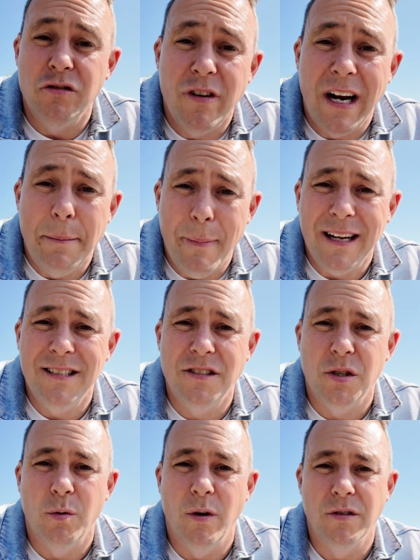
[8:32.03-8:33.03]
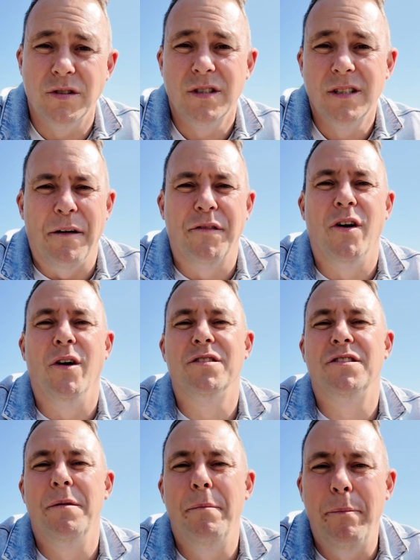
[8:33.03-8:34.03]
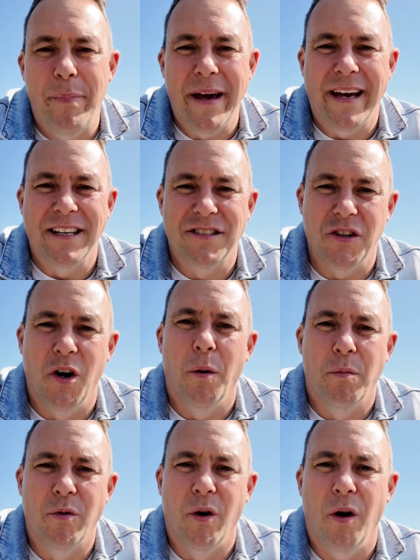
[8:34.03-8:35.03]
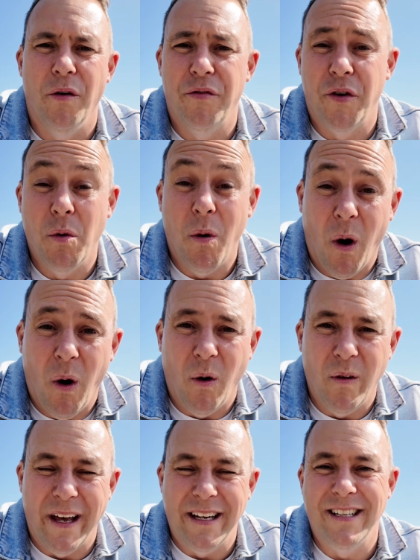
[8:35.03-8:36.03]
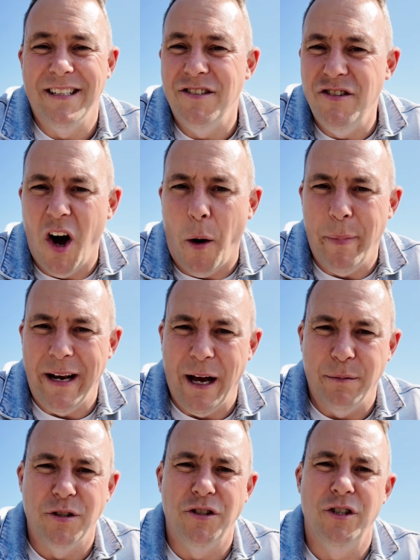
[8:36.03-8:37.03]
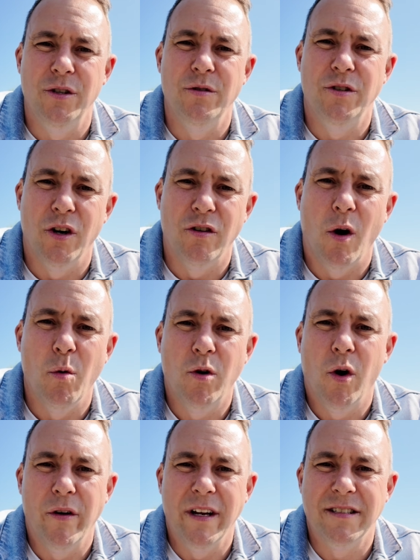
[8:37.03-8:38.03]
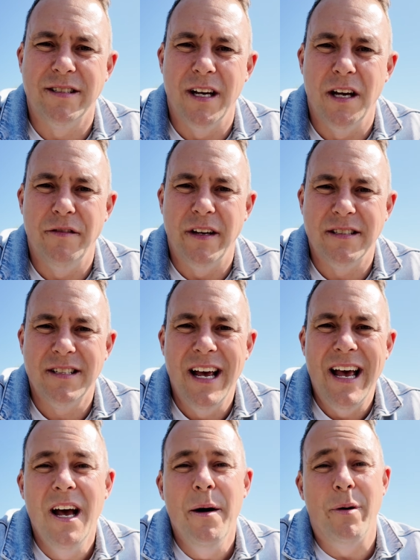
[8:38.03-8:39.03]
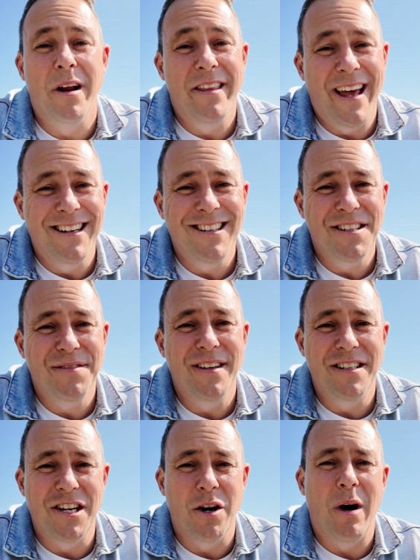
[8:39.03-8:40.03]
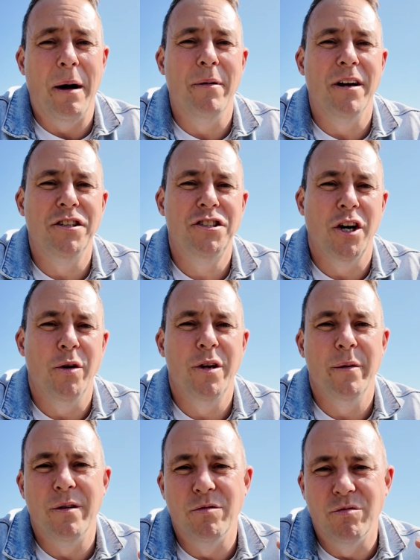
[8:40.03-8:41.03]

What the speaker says: doesn't really matter to us. Now, of course, the biggest uproar through all this is not being able to choose your own courier service, but at the end of this video I'm going to show you a